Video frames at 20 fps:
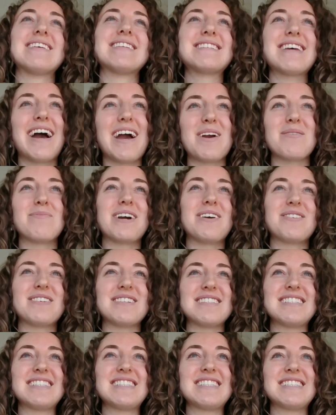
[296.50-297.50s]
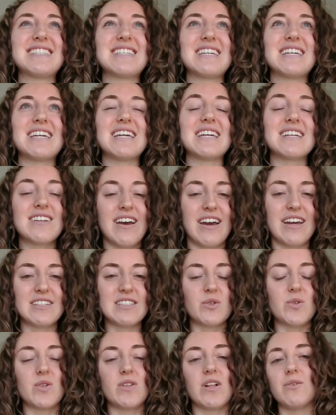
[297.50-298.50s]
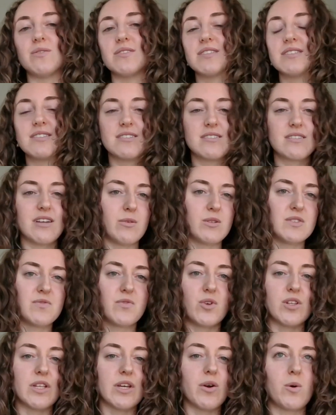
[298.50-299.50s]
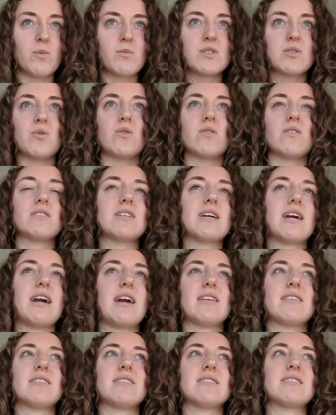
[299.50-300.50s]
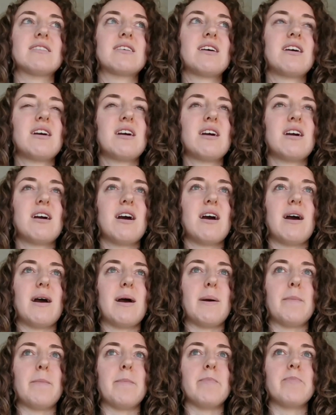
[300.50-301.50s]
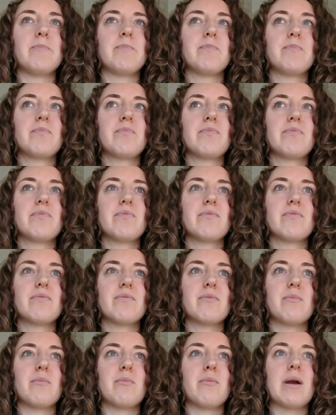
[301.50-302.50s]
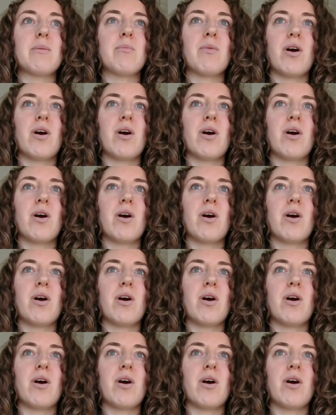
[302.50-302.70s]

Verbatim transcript: the time I was in high school, I was I was fully homeschooled, and um, my